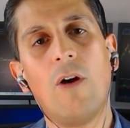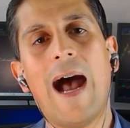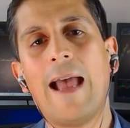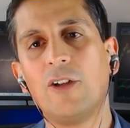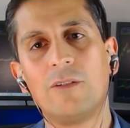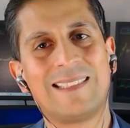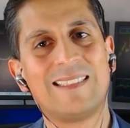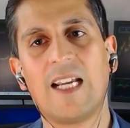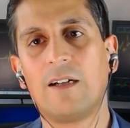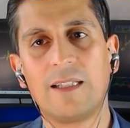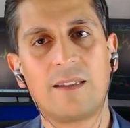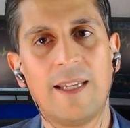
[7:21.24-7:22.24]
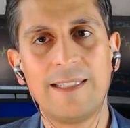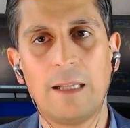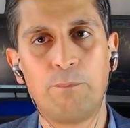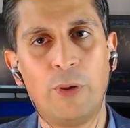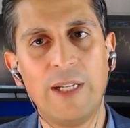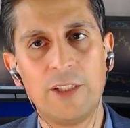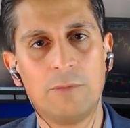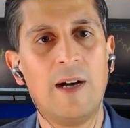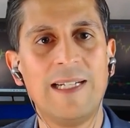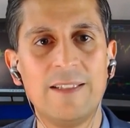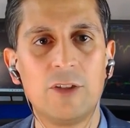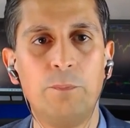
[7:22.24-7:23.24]
So I don't necessarily think that
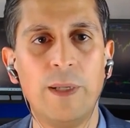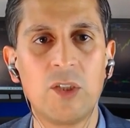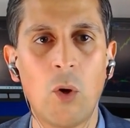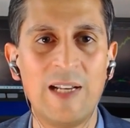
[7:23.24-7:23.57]
putting your money into